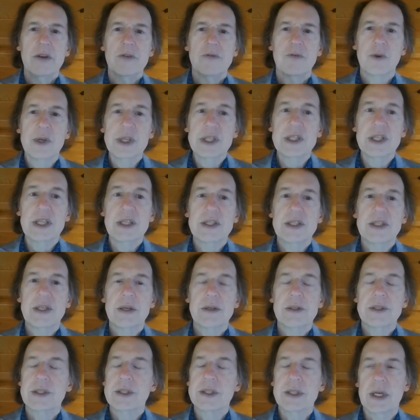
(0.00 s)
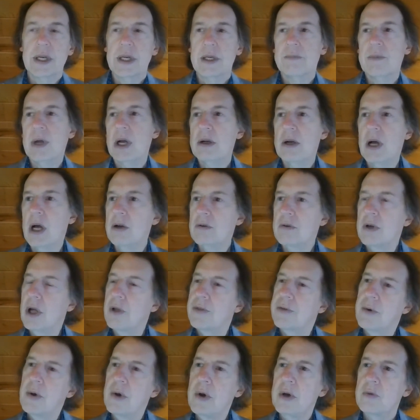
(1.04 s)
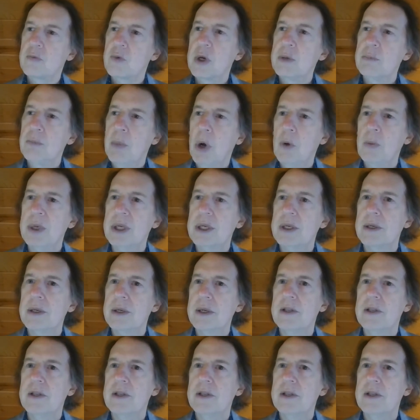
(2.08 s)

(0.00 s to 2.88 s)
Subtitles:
For instance, I'll throw out one moment